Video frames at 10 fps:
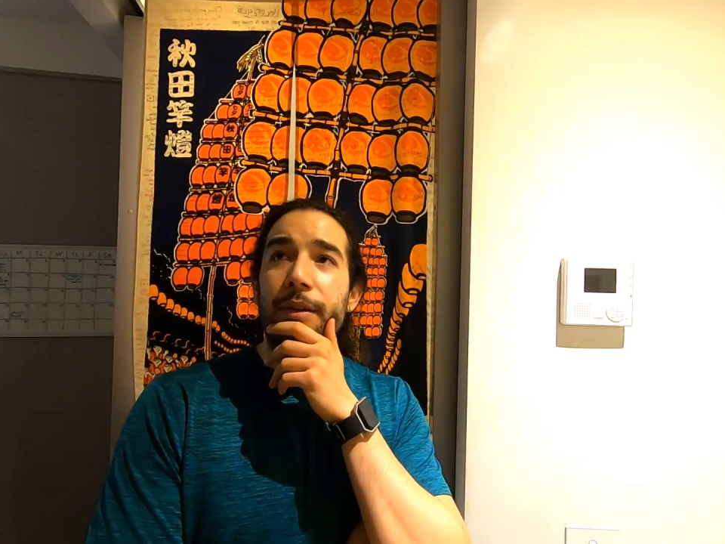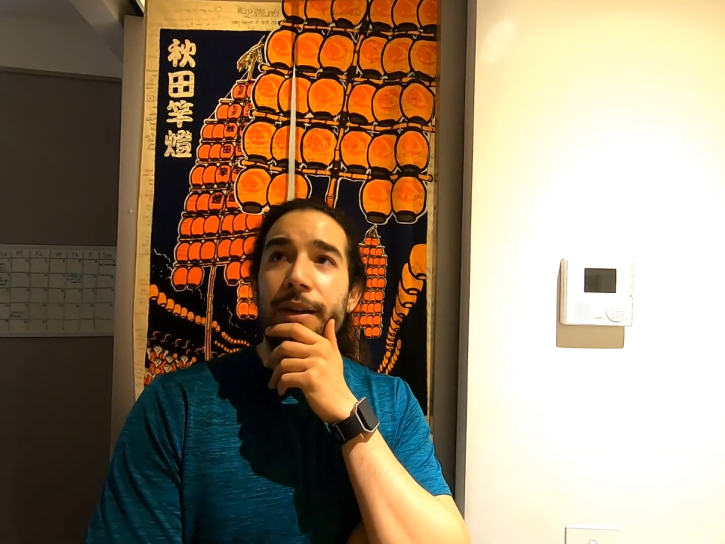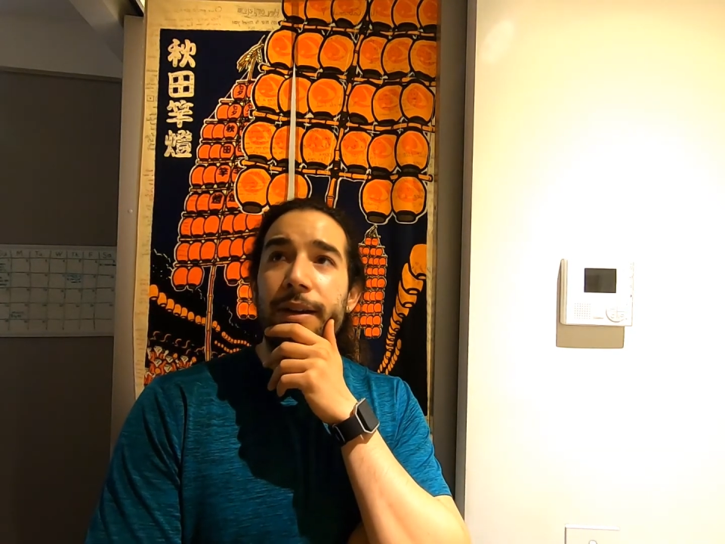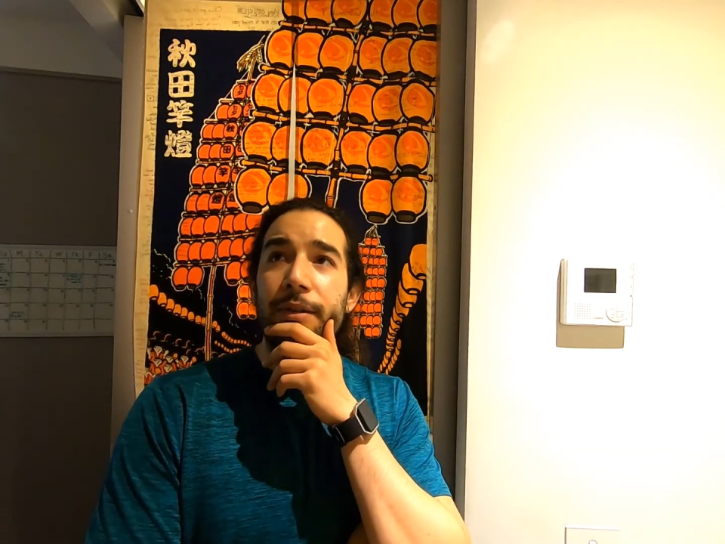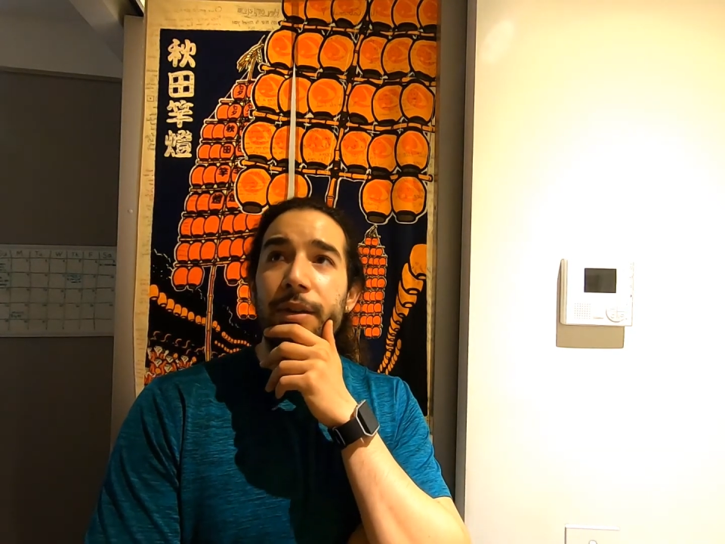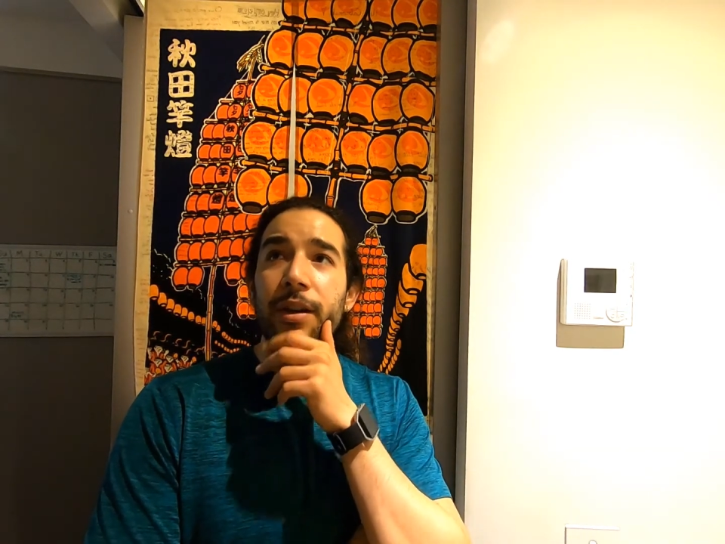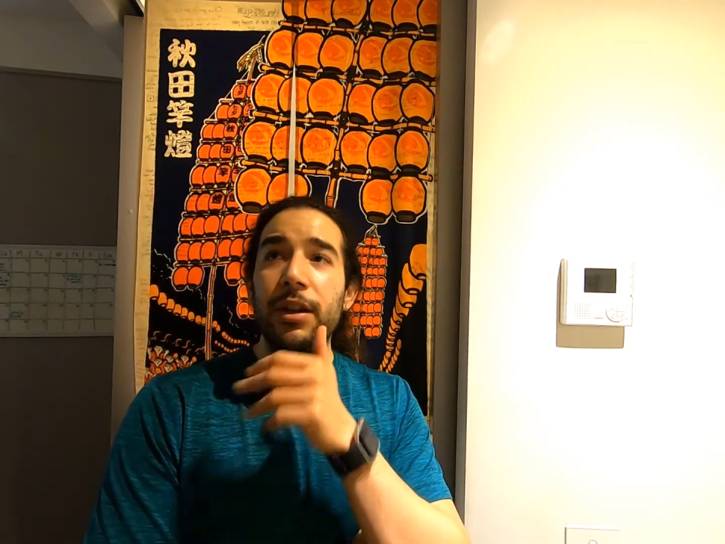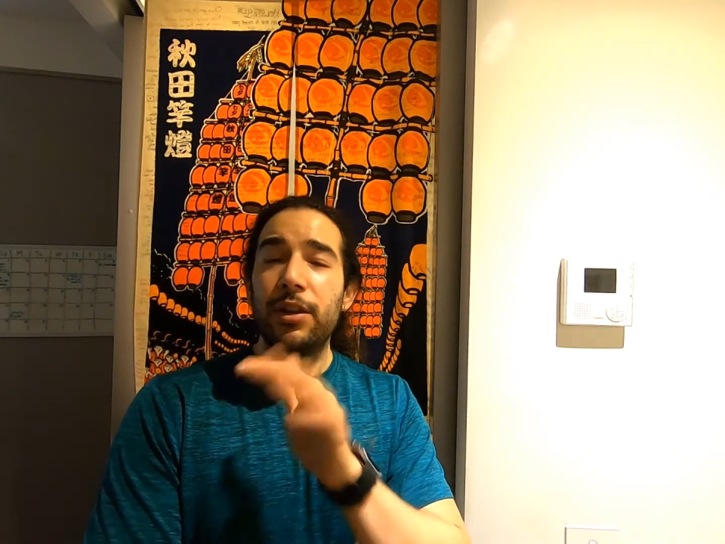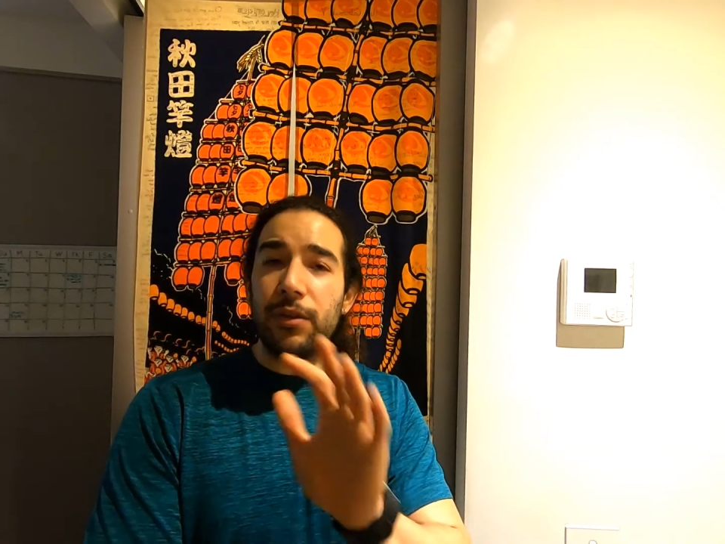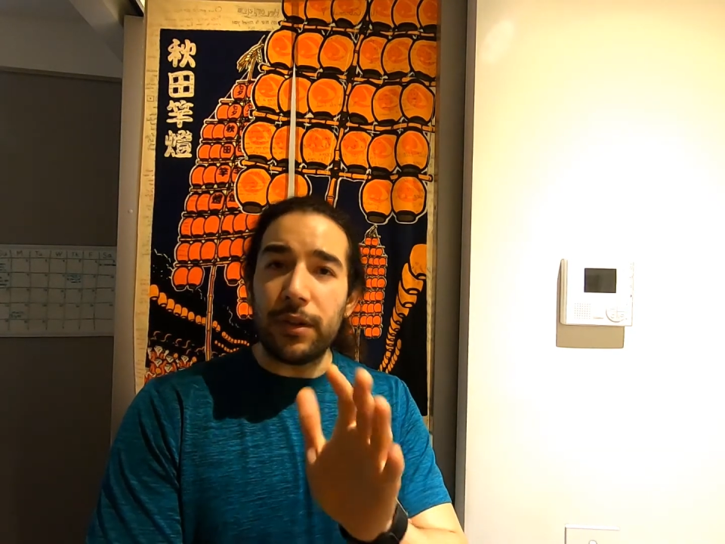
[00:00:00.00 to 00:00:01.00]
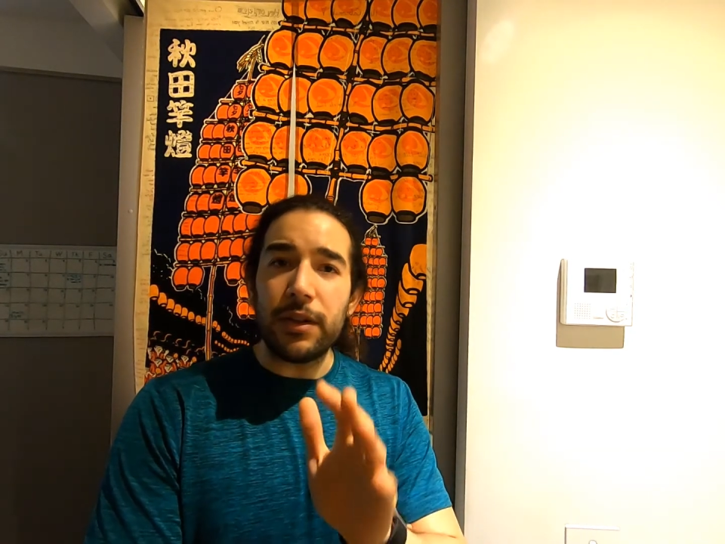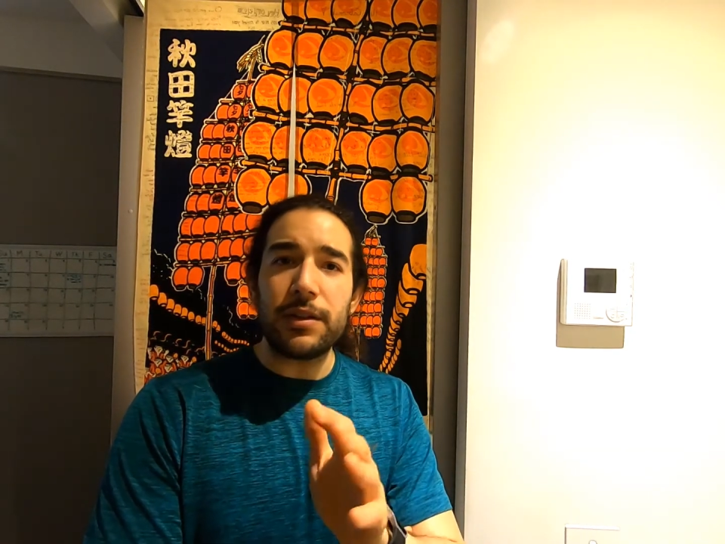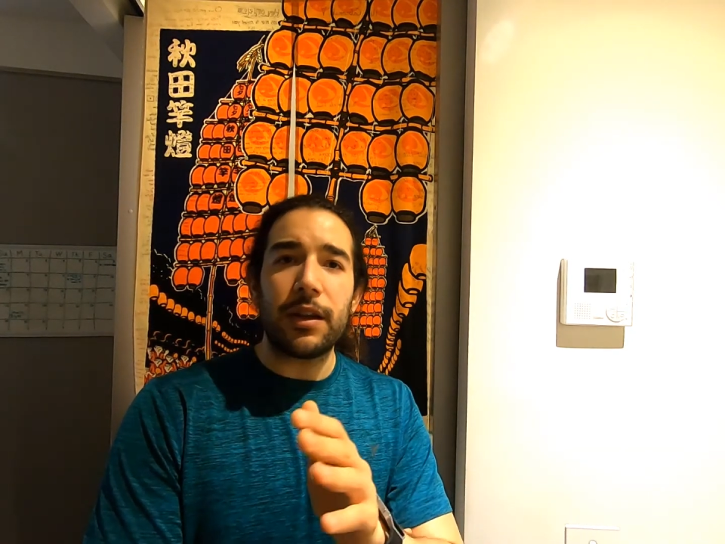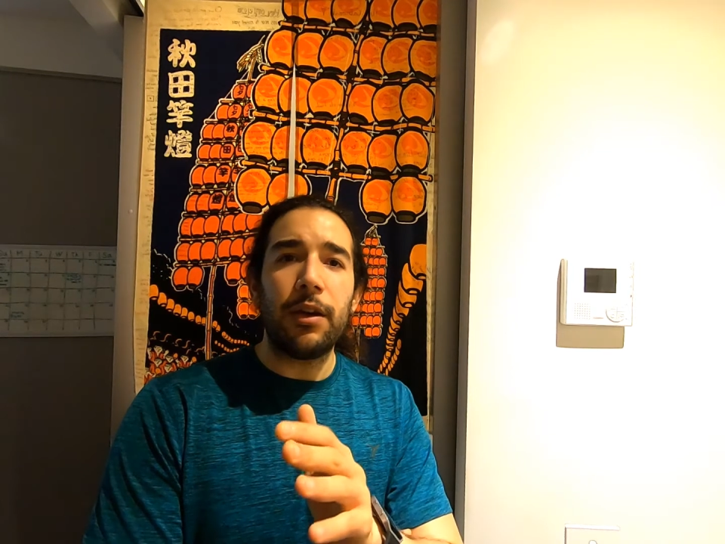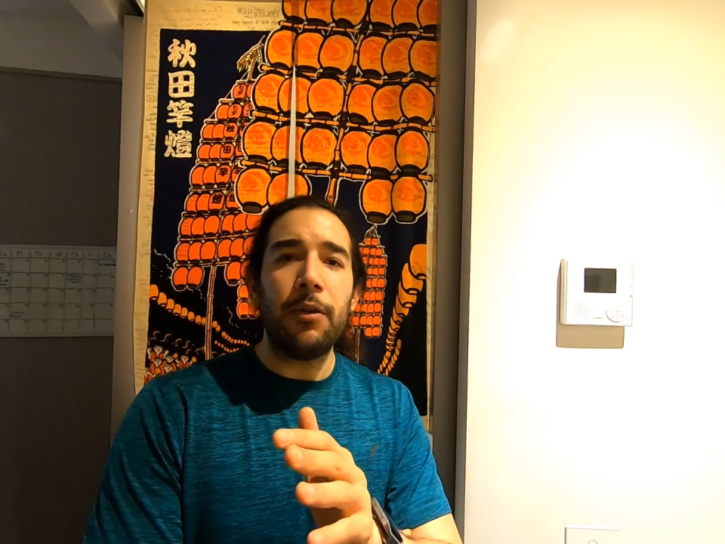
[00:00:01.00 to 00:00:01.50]
around 2
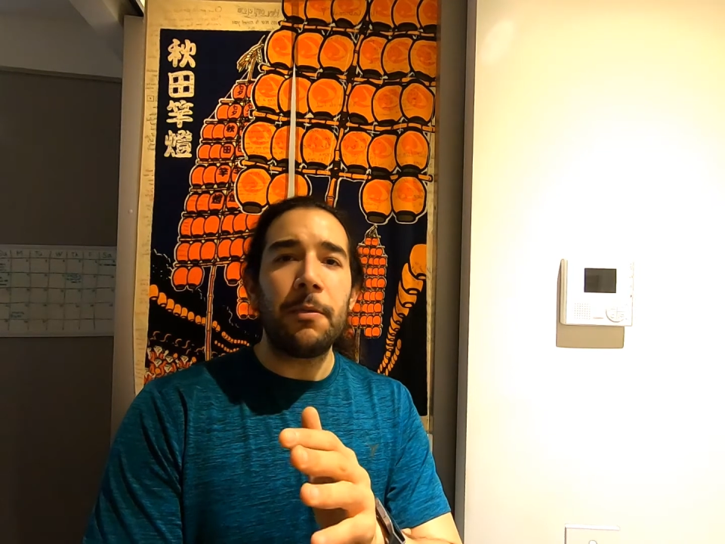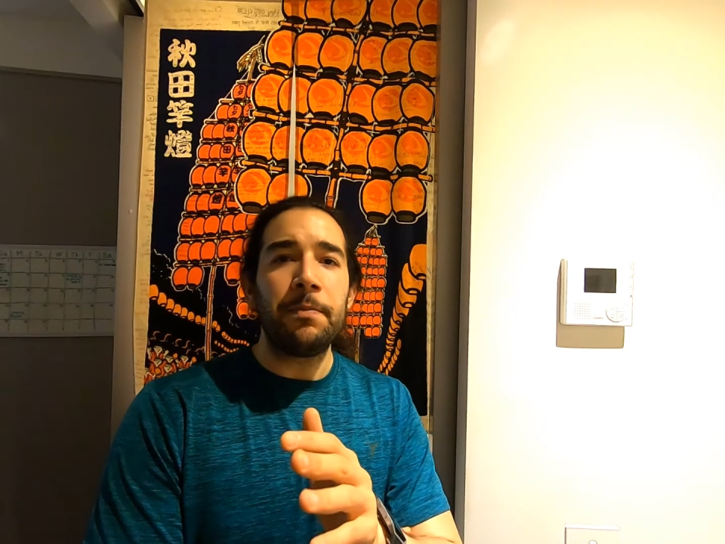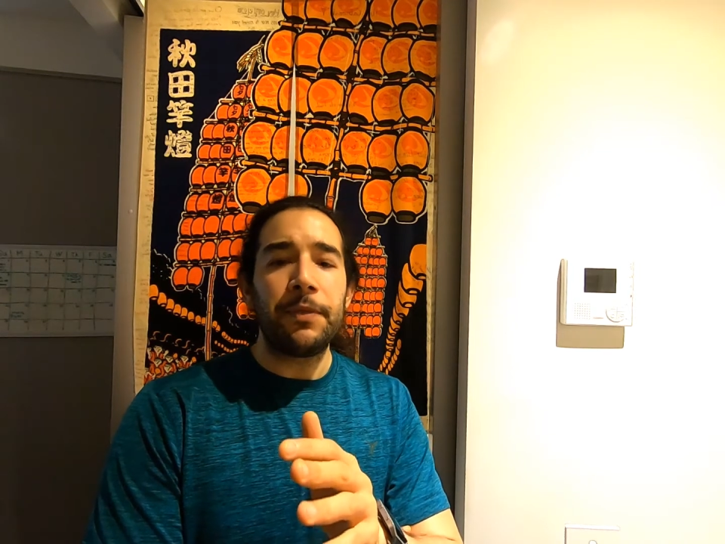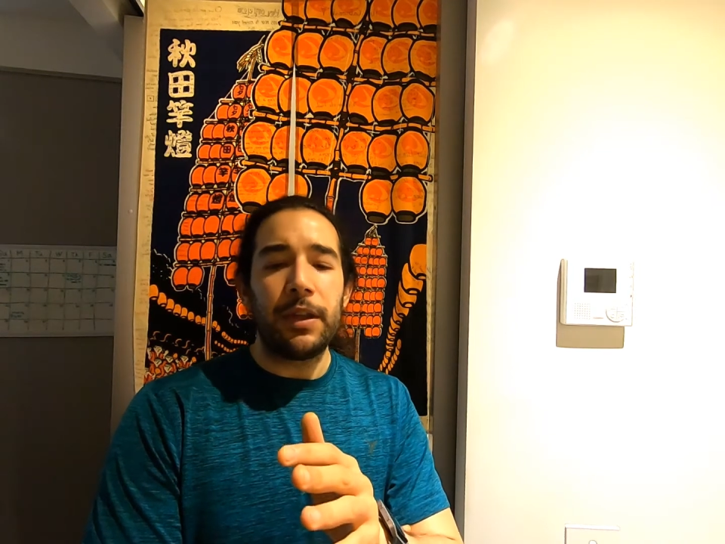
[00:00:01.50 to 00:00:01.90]
years ago